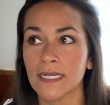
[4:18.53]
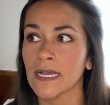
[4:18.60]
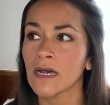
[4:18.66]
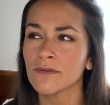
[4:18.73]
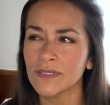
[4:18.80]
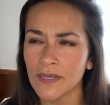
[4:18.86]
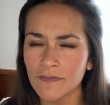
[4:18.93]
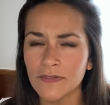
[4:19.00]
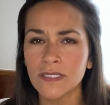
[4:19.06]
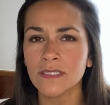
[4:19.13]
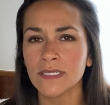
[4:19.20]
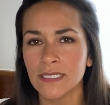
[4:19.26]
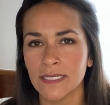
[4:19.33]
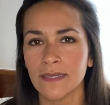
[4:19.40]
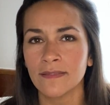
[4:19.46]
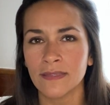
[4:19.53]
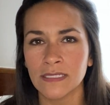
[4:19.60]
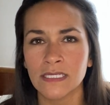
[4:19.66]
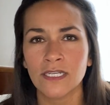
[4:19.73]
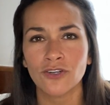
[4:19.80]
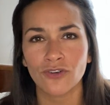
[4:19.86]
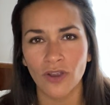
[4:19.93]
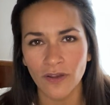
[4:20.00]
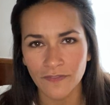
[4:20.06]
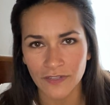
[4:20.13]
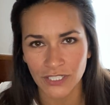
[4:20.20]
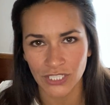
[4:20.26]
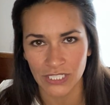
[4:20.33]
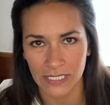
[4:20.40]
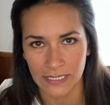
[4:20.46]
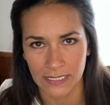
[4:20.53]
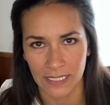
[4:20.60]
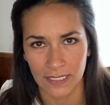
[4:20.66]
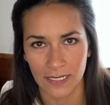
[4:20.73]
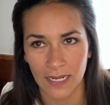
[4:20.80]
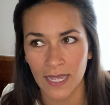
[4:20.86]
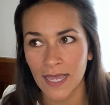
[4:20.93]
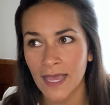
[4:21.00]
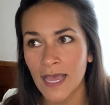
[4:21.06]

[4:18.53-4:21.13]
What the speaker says: I'll definitely get this in crawfish season.